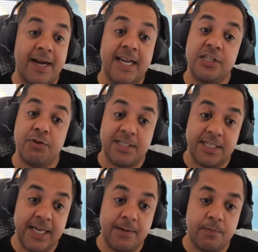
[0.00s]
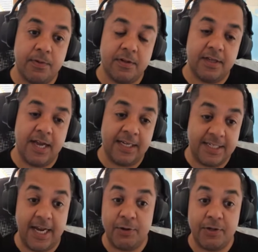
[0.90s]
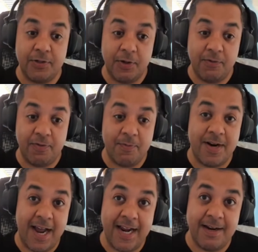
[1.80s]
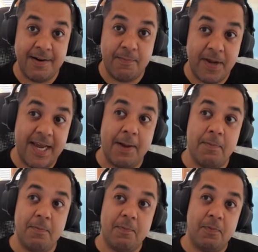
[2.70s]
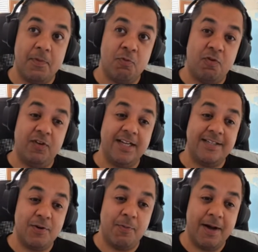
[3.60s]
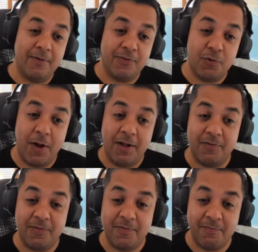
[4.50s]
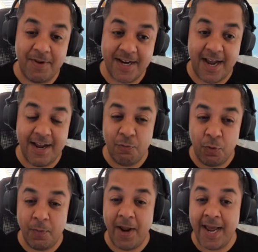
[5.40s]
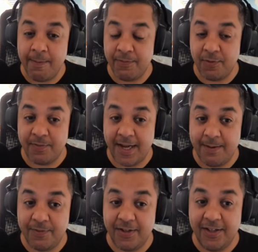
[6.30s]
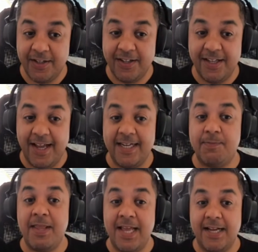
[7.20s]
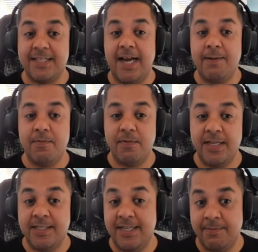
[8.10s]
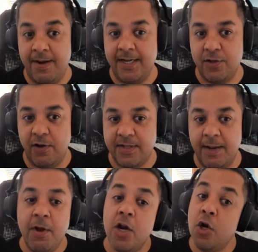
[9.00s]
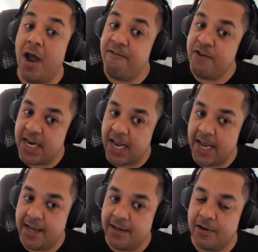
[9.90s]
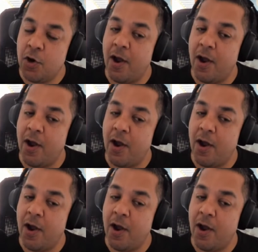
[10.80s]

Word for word: my kids are asleep, I start doing so from 9 PM roughly to about 12 midnight, 1 AM sometimes. I spend that time is my sort of time. Not every day,